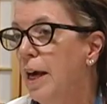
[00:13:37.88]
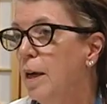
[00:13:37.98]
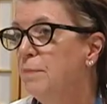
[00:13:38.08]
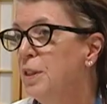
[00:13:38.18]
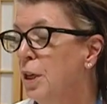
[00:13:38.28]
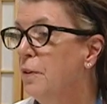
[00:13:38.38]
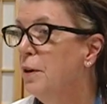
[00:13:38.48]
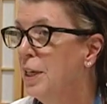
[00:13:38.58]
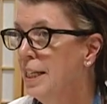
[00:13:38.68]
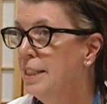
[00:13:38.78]
helped. You know,
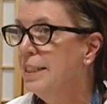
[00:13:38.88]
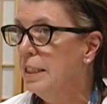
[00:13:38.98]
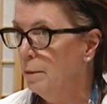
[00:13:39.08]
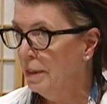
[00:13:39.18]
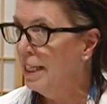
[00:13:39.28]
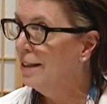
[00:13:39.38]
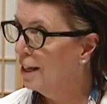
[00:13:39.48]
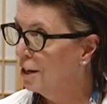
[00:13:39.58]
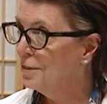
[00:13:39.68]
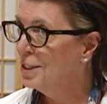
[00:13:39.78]
there is limited
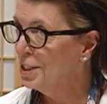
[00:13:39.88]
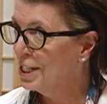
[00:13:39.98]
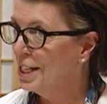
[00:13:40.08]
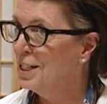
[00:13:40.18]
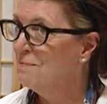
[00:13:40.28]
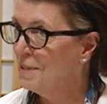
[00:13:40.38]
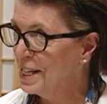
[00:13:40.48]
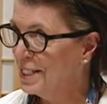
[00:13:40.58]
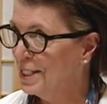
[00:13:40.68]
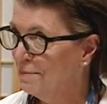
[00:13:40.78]
coverage in a
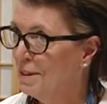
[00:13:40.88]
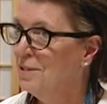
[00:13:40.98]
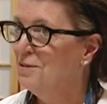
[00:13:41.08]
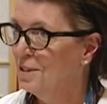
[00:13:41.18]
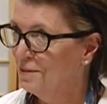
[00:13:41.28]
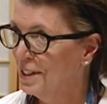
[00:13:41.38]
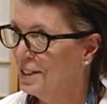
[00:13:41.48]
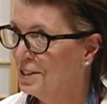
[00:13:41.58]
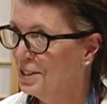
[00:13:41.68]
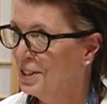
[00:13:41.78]
basement for flood
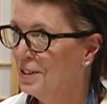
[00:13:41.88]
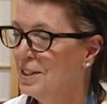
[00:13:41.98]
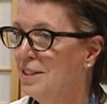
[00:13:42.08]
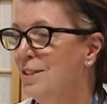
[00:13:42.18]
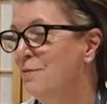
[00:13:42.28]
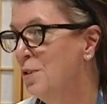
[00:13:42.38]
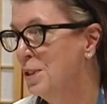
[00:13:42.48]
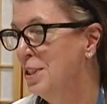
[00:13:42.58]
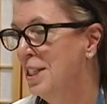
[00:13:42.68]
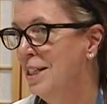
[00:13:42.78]
insurance.
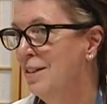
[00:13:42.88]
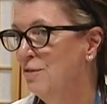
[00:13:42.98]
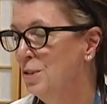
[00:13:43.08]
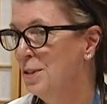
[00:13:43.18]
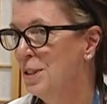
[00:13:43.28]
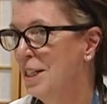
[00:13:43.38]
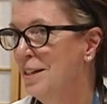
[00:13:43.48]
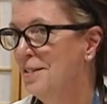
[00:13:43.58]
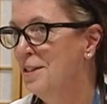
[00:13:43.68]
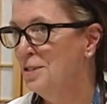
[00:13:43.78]
Unfortunately, in
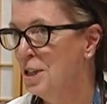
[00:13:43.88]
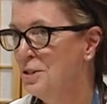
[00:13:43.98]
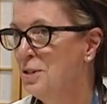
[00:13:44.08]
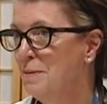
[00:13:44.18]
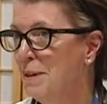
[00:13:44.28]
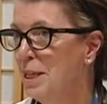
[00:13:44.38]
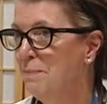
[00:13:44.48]
Florida, there's not too many